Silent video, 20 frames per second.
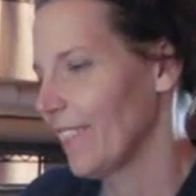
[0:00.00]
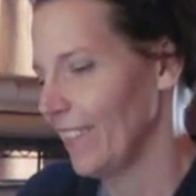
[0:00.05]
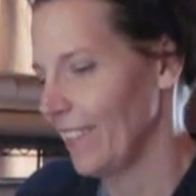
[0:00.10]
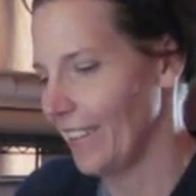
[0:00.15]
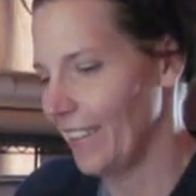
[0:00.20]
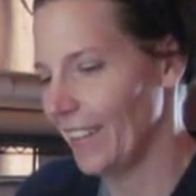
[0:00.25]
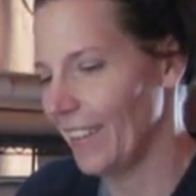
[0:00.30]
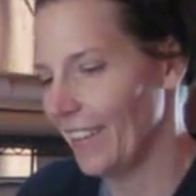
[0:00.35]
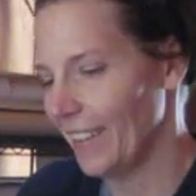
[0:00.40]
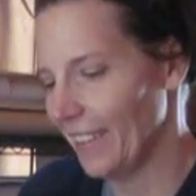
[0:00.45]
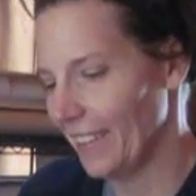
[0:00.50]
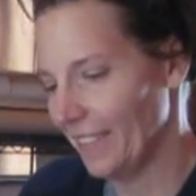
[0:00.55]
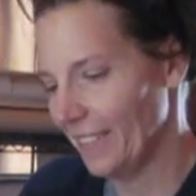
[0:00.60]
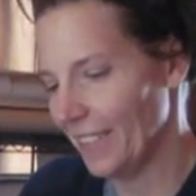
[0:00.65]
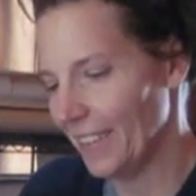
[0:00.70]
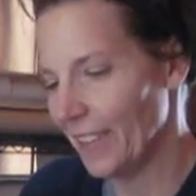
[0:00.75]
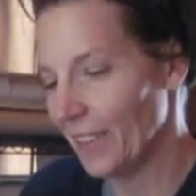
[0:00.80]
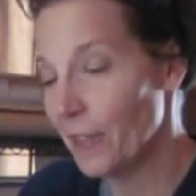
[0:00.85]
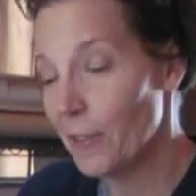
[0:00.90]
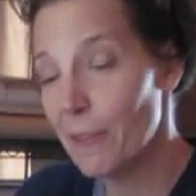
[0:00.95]

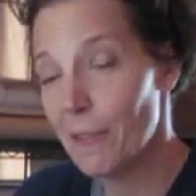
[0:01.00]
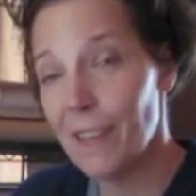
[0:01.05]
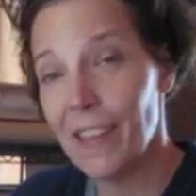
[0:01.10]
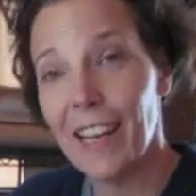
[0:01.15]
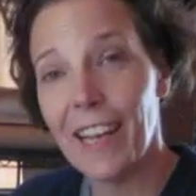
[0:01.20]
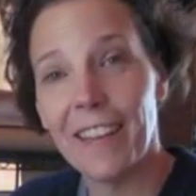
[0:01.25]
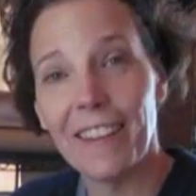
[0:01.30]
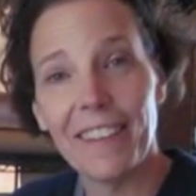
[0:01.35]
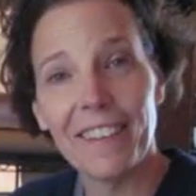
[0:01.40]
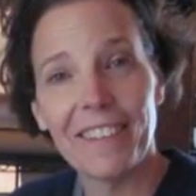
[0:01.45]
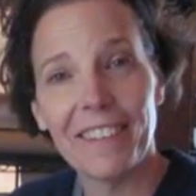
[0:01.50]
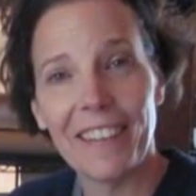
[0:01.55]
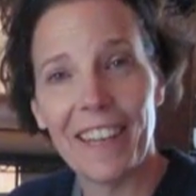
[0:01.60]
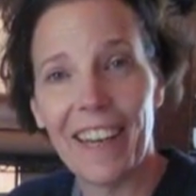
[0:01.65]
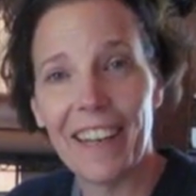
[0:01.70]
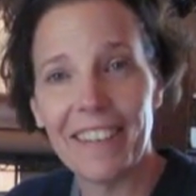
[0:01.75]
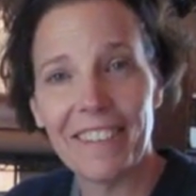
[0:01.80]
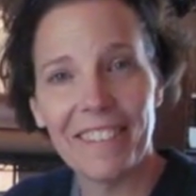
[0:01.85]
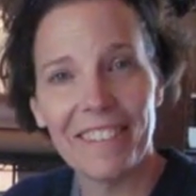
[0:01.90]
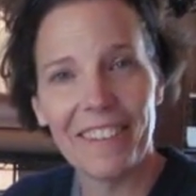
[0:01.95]
a good thing in this
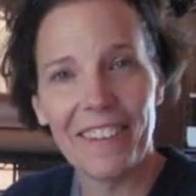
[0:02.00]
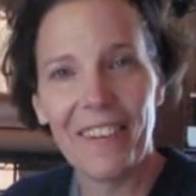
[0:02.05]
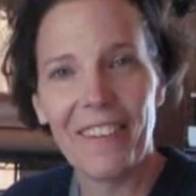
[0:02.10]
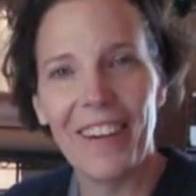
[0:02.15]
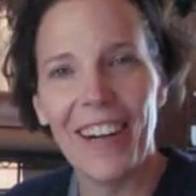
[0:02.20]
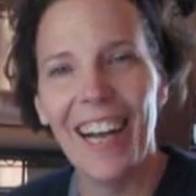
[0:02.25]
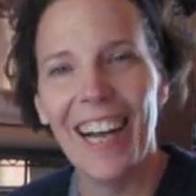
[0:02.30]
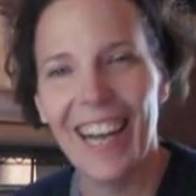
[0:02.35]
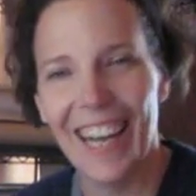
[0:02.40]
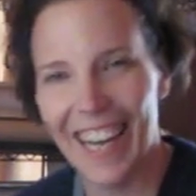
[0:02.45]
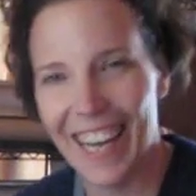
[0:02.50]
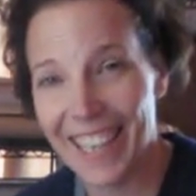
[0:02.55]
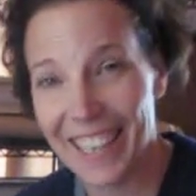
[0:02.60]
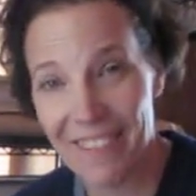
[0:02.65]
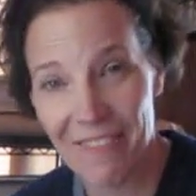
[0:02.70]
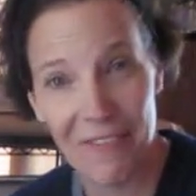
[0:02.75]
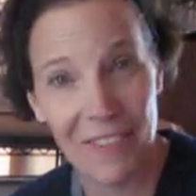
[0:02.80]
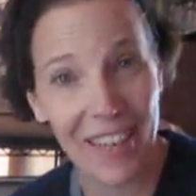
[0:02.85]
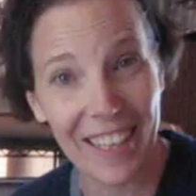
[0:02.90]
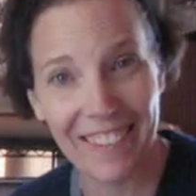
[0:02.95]
case, so I
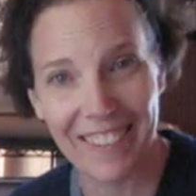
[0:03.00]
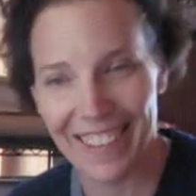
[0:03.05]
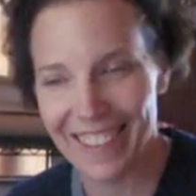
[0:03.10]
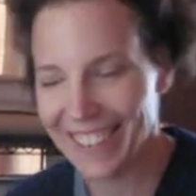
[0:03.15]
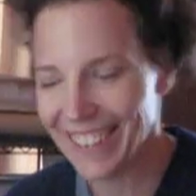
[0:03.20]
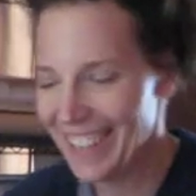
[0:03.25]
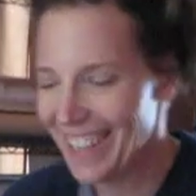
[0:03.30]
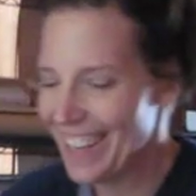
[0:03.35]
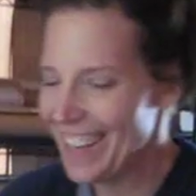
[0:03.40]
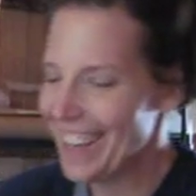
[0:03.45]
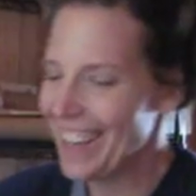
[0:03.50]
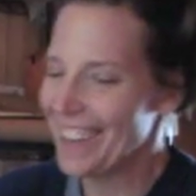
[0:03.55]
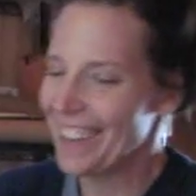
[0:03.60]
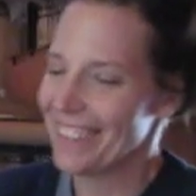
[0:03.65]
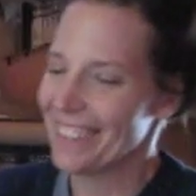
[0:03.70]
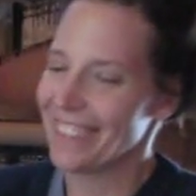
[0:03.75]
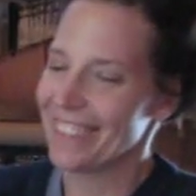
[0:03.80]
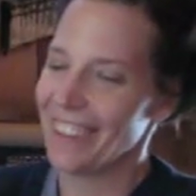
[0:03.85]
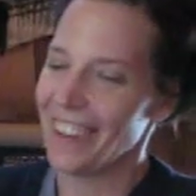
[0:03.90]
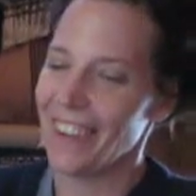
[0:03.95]
can fix it.
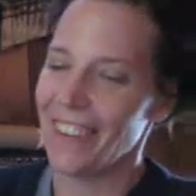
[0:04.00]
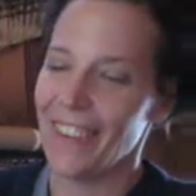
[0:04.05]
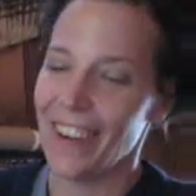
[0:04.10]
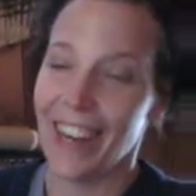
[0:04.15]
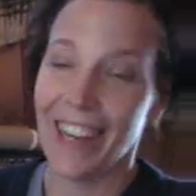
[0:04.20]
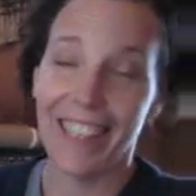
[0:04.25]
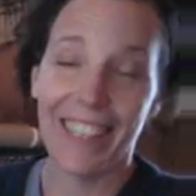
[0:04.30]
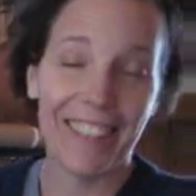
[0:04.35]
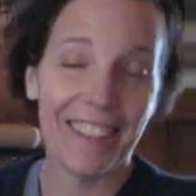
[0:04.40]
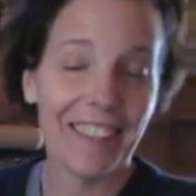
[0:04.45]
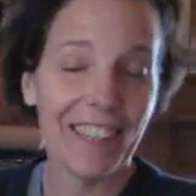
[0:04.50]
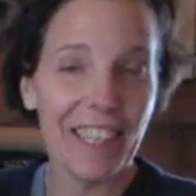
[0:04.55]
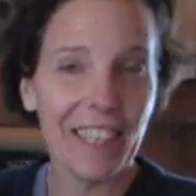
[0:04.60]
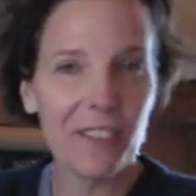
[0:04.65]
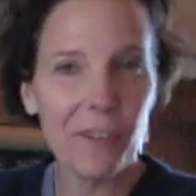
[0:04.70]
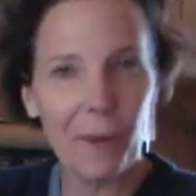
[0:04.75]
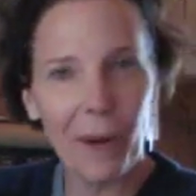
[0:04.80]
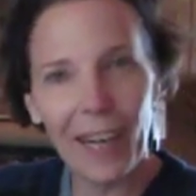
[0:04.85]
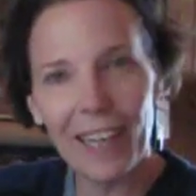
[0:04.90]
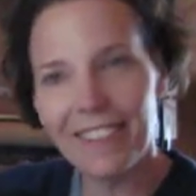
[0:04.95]
So I didn't think
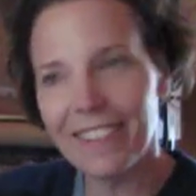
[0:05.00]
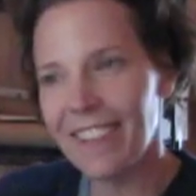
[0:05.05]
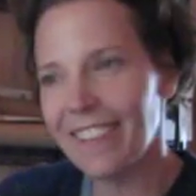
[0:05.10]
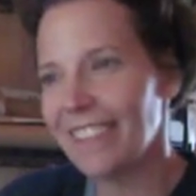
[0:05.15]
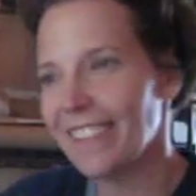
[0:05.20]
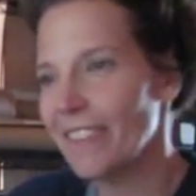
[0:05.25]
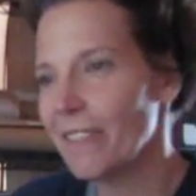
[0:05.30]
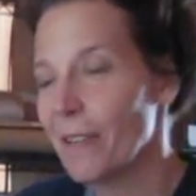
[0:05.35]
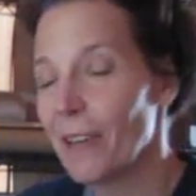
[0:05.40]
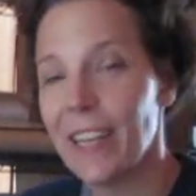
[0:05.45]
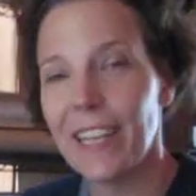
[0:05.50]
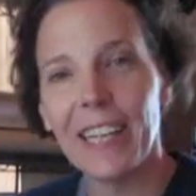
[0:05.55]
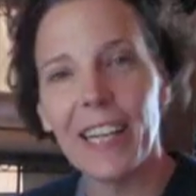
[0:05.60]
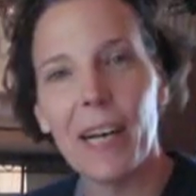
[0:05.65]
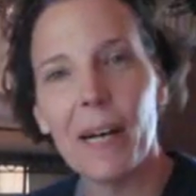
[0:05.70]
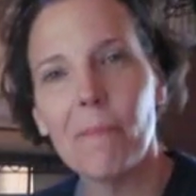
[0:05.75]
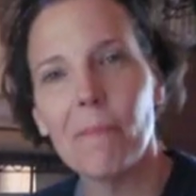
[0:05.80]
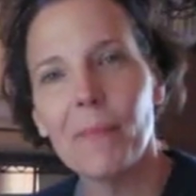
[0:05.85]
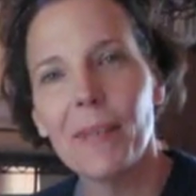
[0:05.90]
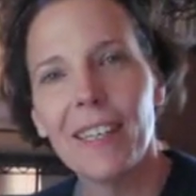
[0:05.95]
twice. I said, bring it
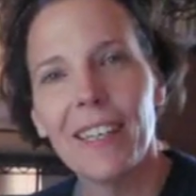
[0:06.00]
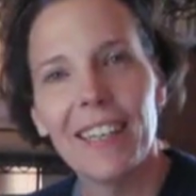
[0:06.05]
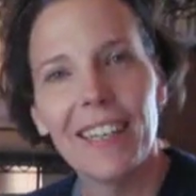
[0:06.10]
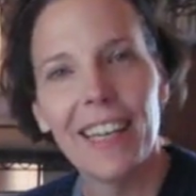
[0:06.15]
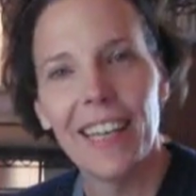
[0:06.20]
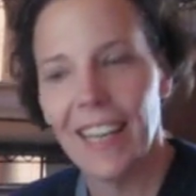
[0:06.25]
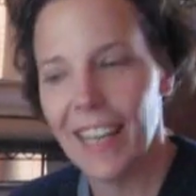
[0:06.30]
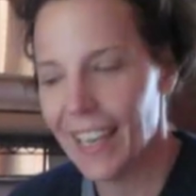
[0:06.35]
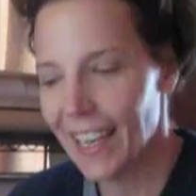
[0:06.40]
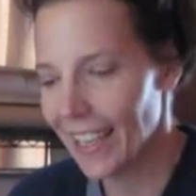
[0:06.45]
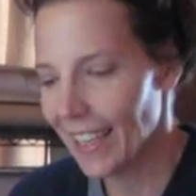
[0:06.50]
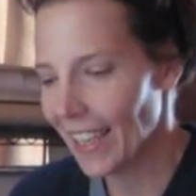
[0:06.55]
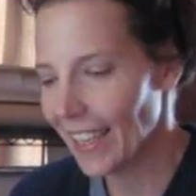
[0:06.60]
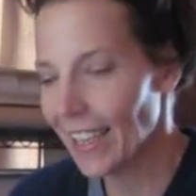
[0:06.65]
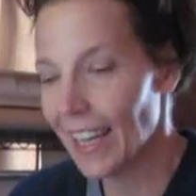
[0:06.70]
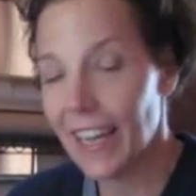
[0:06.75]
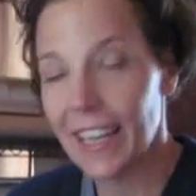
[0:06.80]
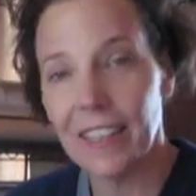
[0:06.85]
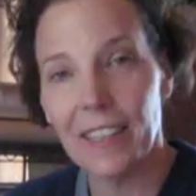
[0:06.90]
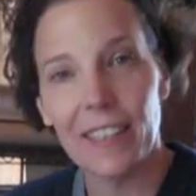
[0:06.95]
up, and I
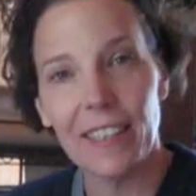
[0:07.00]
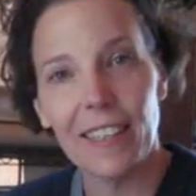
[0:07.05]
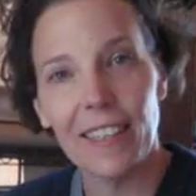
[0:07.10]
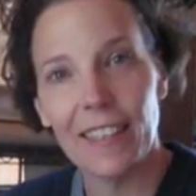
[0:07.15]
got it